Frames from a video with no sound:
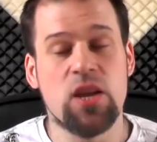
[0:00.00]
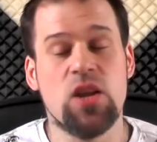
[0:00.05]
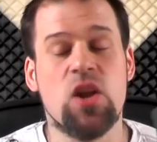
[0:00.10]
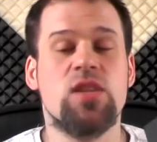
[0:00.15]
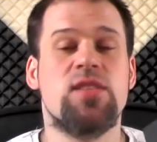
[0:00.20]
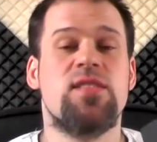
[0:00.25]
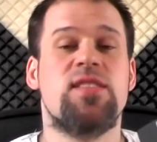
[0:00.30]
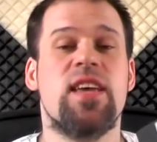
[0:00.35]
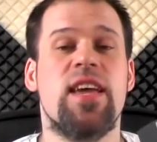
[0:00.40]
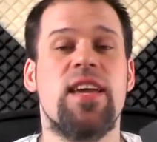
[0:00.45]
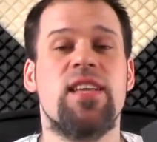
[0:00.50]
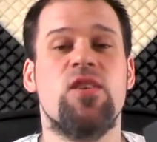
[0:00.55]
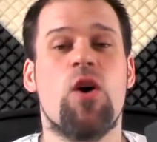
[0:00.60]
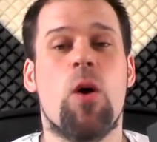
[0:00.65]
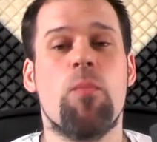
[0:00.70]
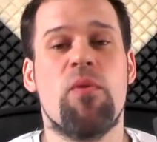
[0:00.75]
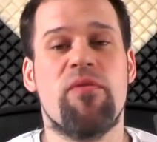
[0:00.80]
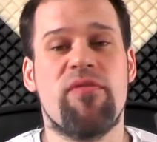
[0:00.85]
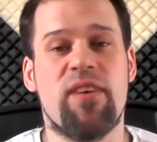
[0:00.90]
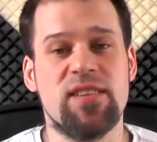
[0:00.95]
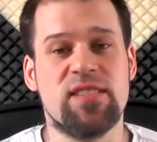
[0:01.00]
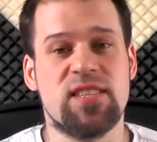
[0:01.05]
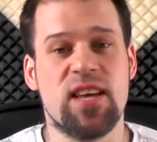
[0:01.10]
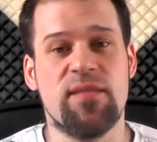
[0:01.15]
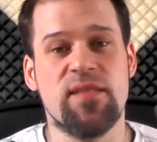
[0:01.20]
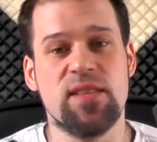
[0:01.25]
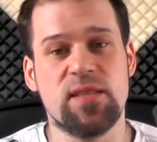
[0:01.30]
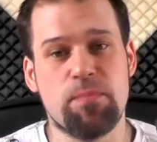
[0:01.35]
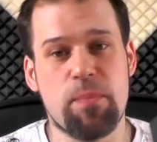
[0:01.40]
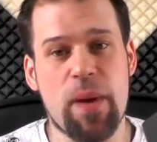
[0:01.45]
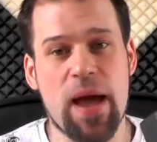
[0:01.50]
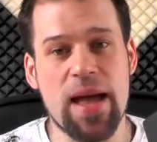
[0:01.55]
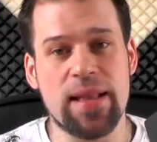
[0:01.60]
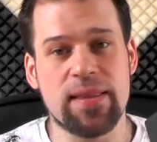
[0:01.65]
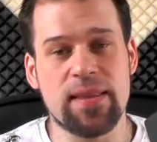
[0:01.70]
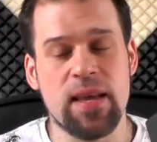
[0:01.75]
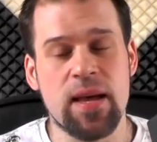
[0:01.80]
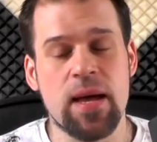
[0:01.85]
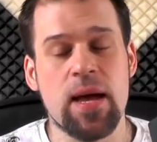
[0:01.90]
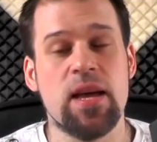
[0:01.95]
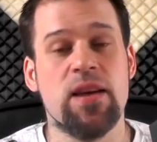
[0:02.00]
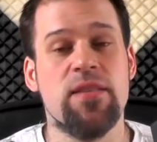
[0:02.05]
Not saying the Oppo Find 7 is bad.